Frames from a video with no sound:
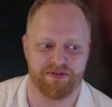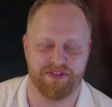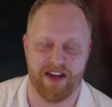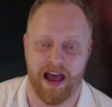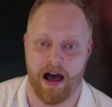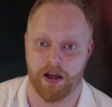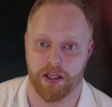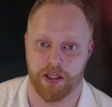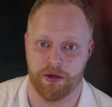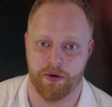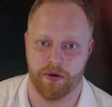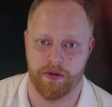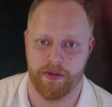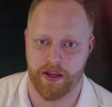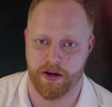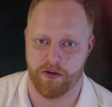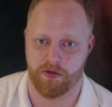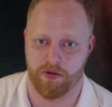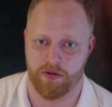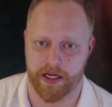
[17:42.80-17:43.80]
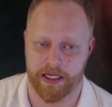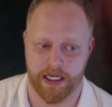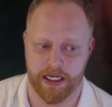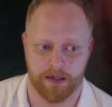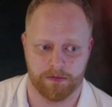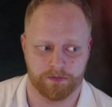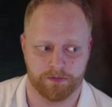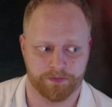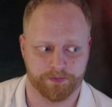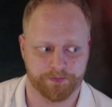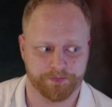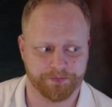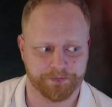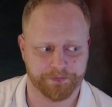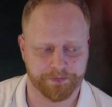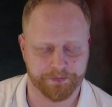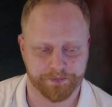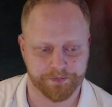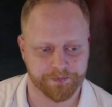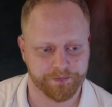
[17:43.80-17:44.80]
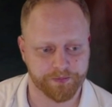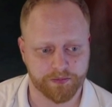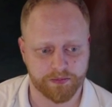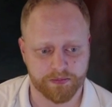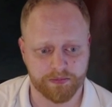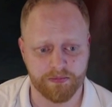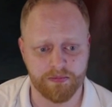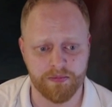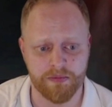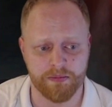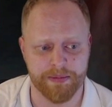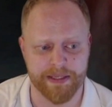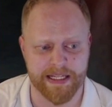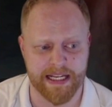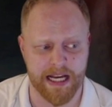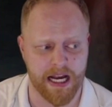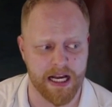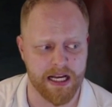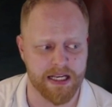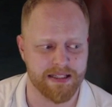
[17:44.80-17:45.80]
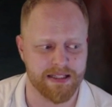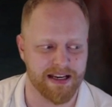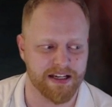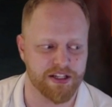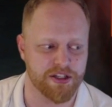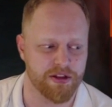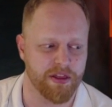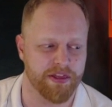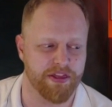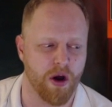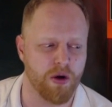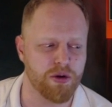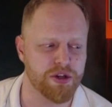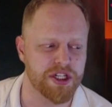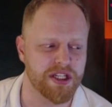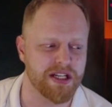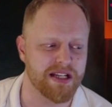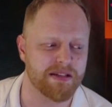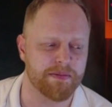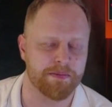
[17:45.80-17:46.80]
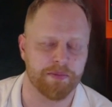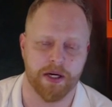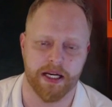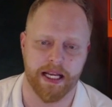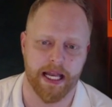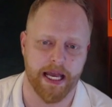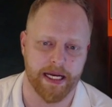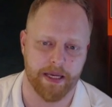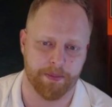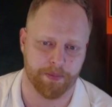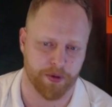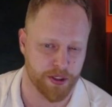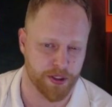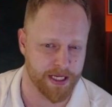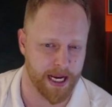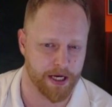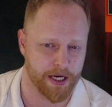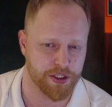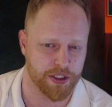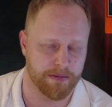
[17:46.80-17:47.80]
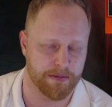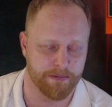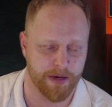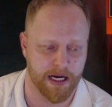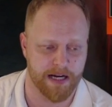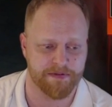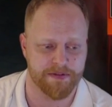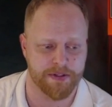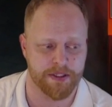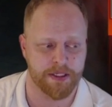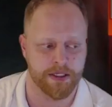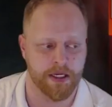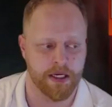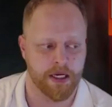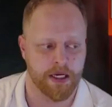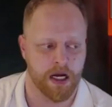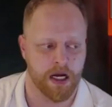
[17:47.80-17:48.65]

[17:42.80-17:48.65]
value in the arena. Because though she doesn't bring any protection buffs,